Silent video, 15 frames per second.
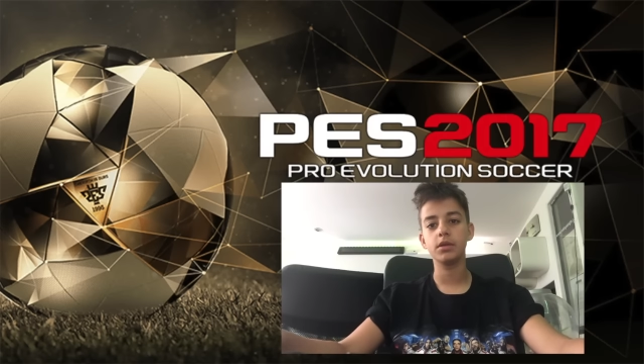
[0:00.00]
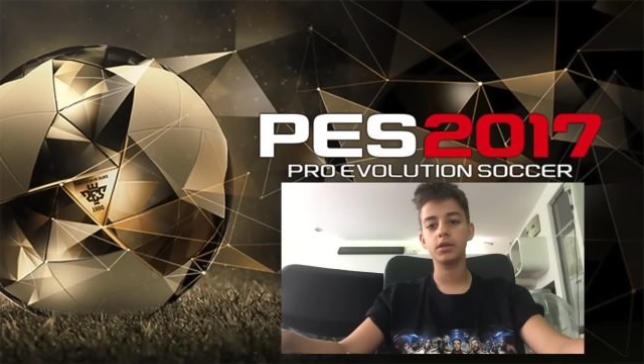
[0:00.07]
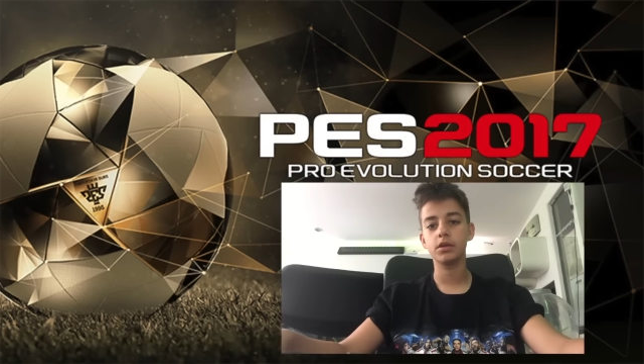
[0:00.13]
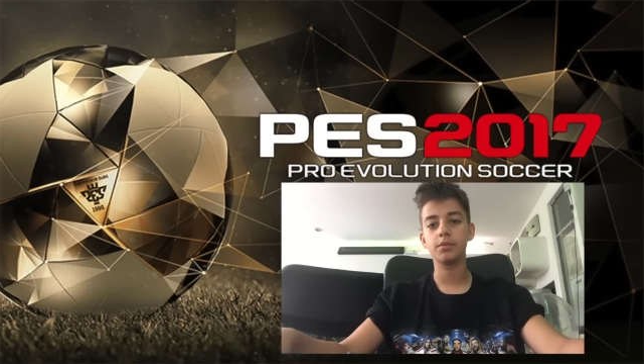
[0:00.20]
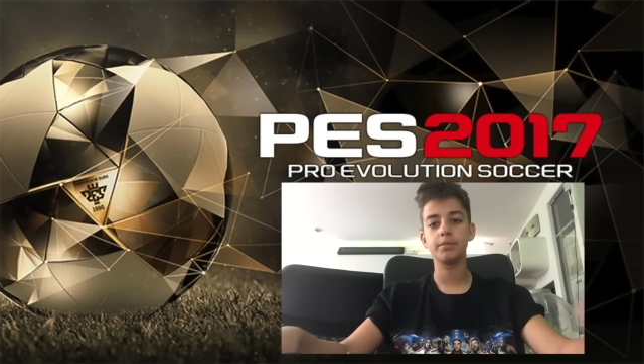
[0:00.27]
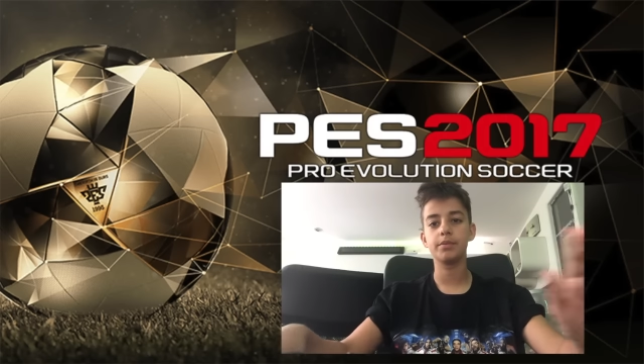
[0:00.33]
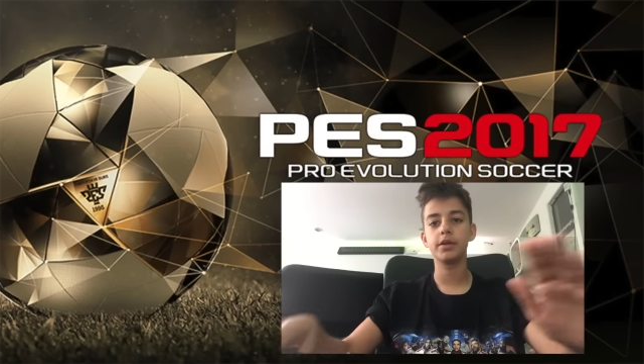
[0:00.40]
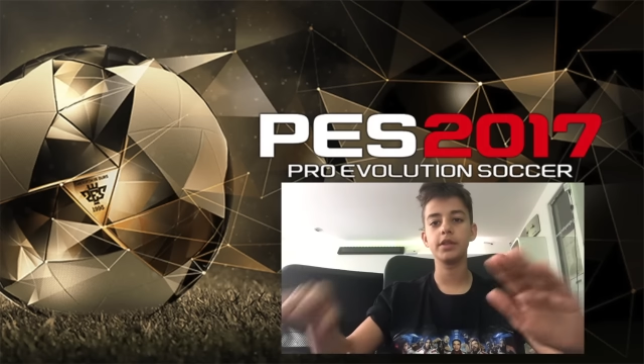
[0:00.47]

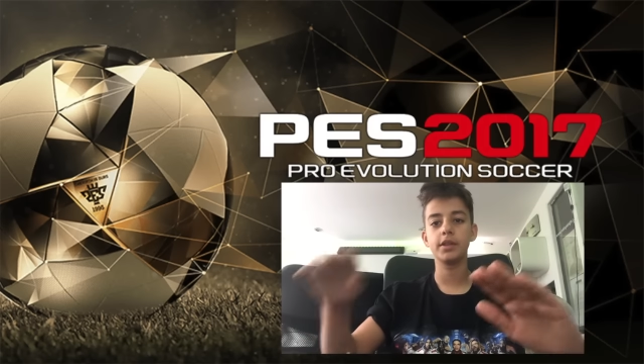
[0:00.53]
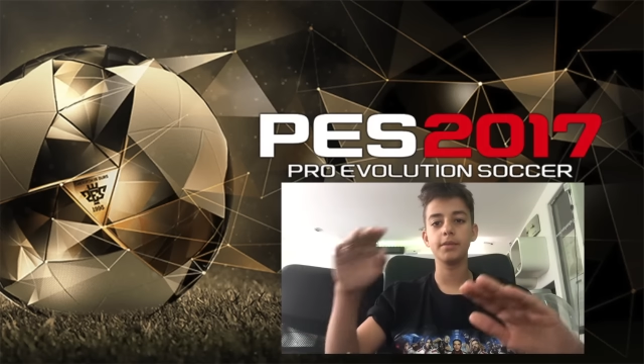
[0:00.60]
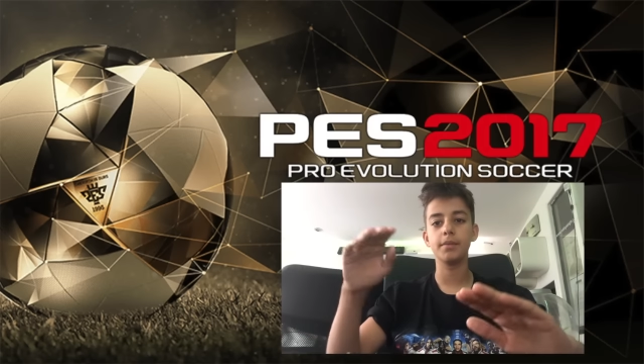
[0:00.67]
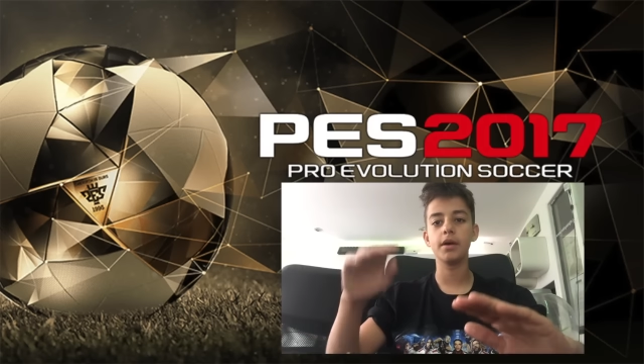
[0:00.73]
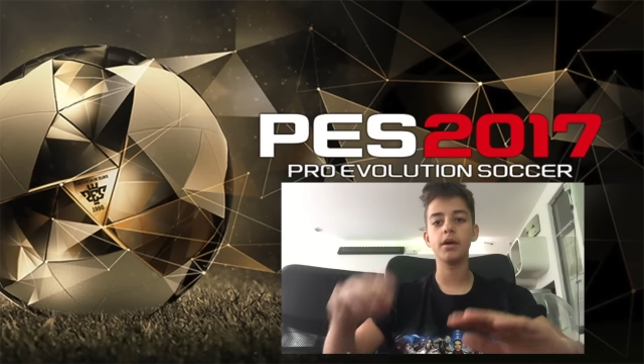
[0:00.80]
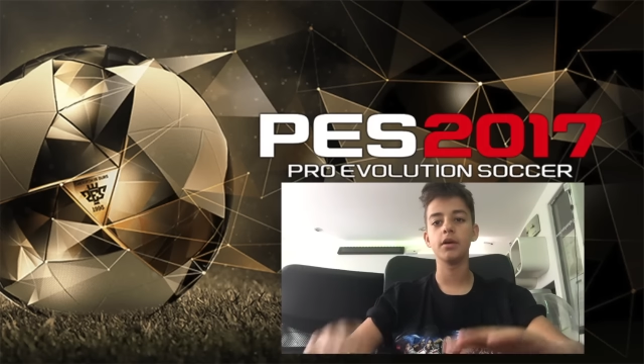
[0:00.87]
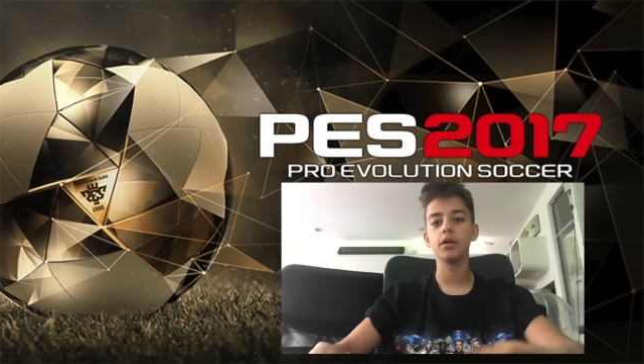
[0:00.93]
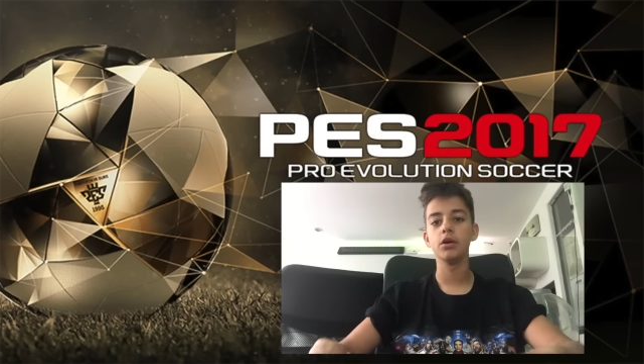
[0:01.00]
completely
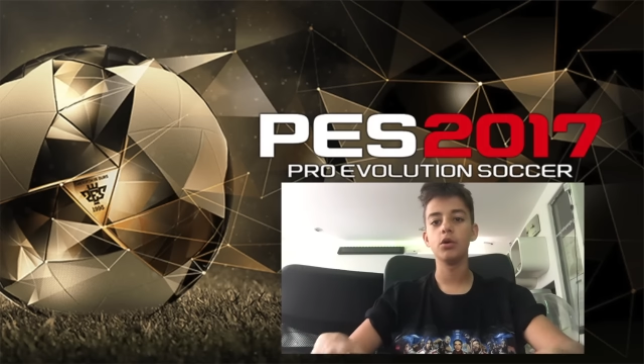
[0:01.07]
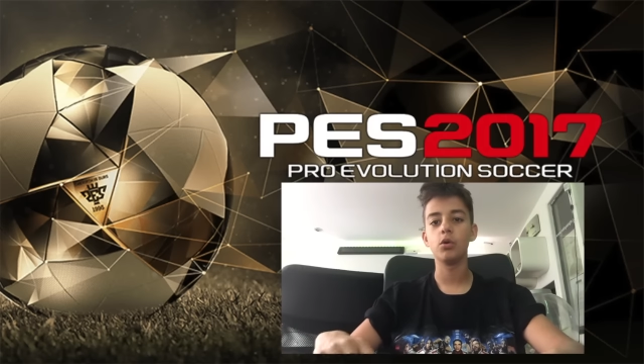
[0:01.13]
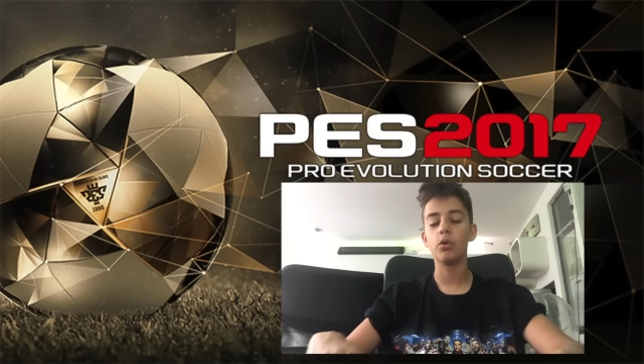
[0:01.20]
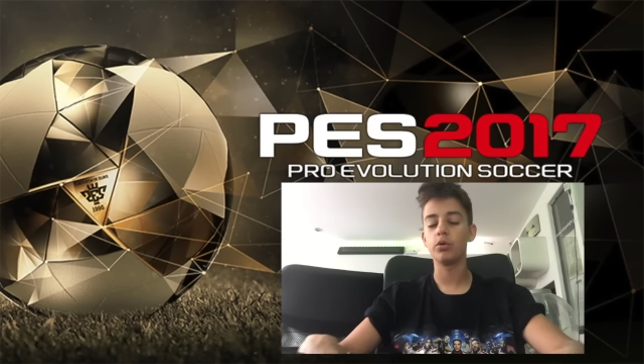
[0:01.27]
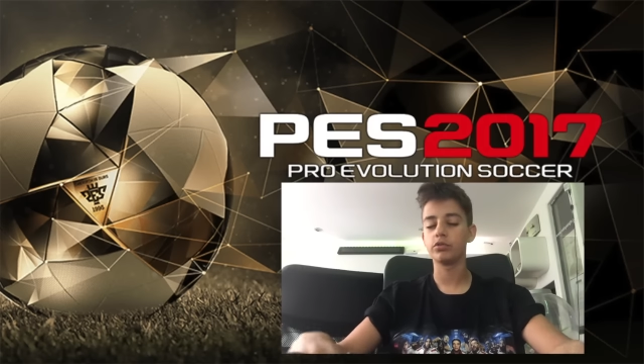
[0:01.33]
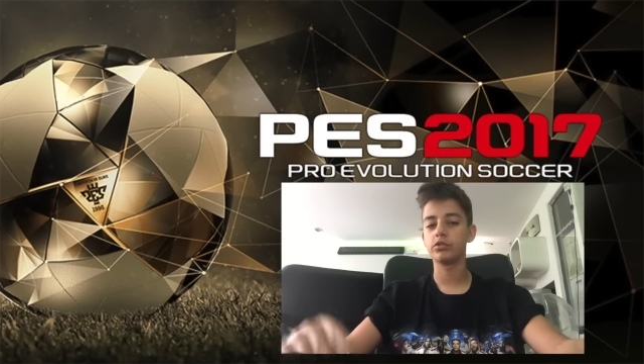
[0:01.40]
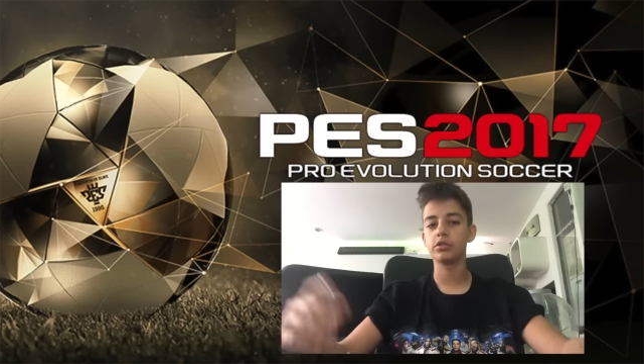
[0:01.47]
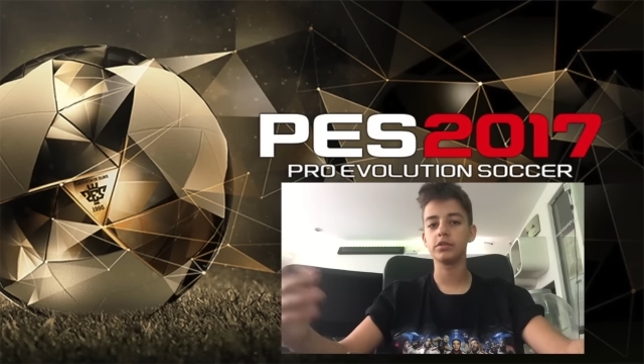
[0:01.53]
better
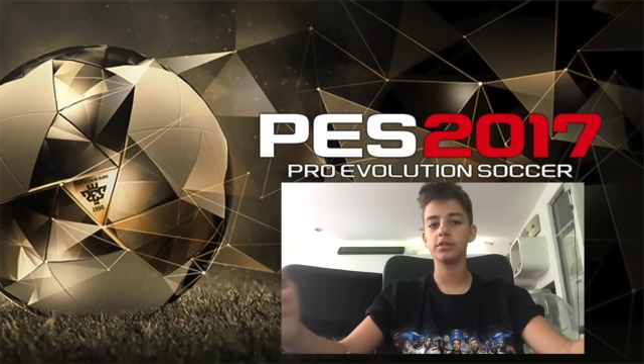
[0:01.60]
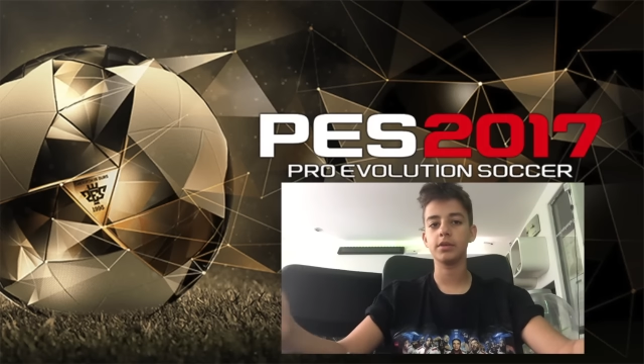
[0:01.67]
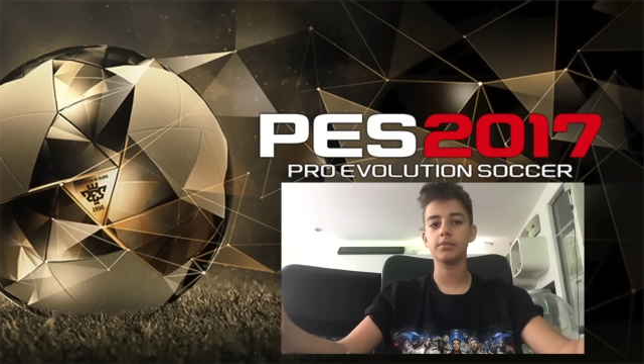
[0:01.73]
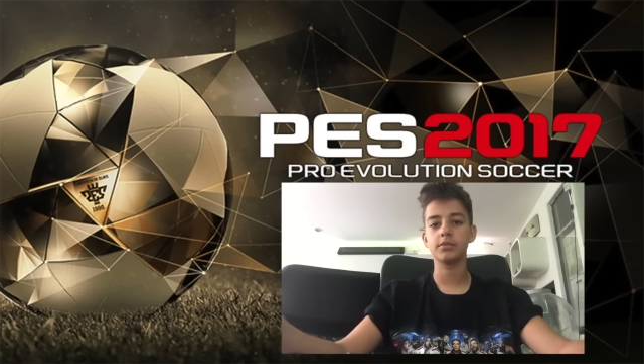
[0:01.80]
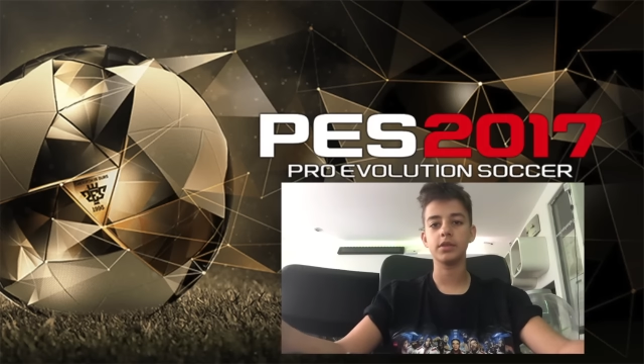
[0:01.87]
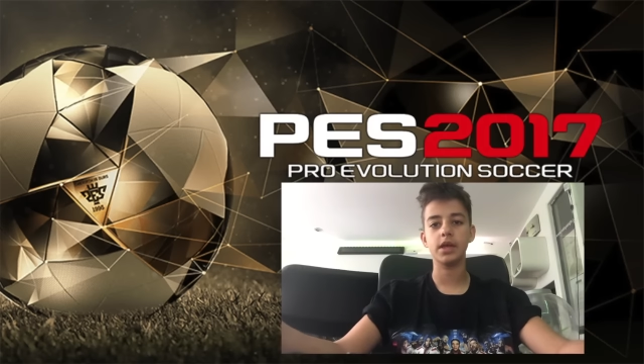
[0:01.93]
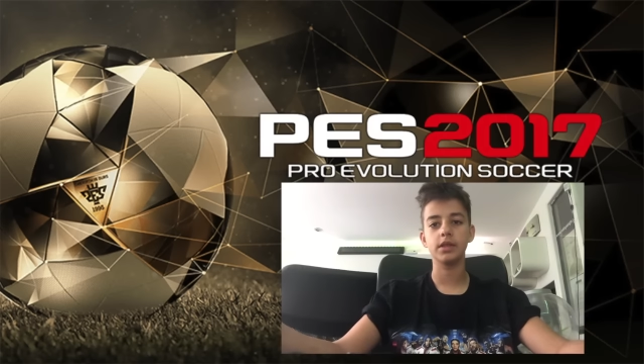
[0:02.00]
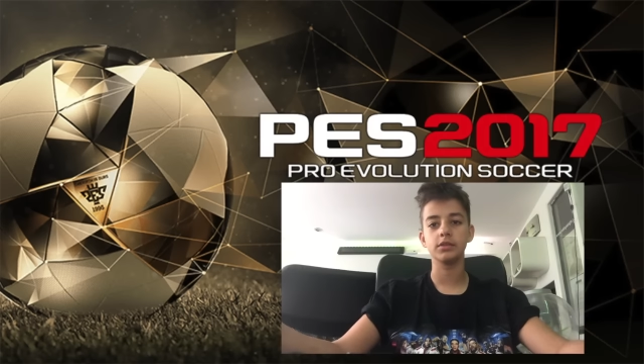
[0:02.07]
or to the same
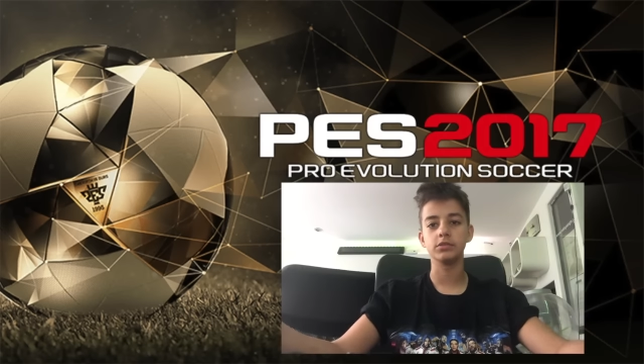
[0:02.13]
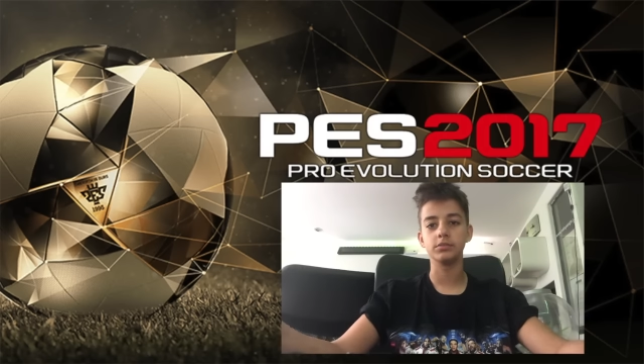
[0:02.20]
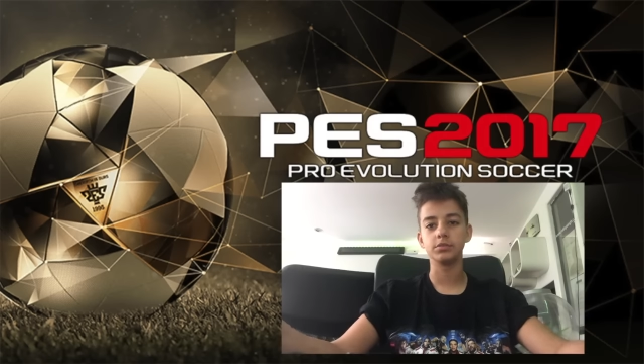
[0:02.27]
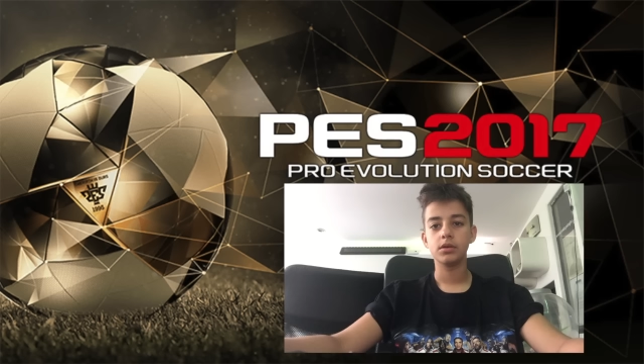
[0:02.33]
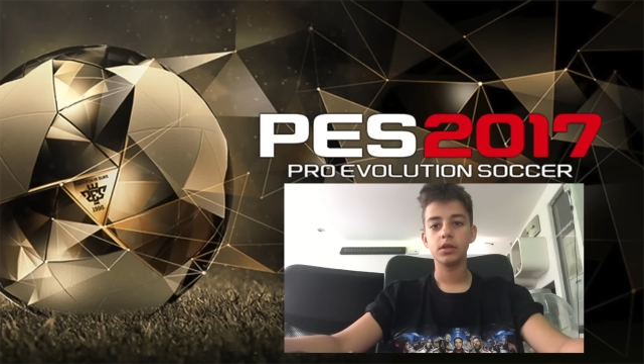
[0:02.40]
standard.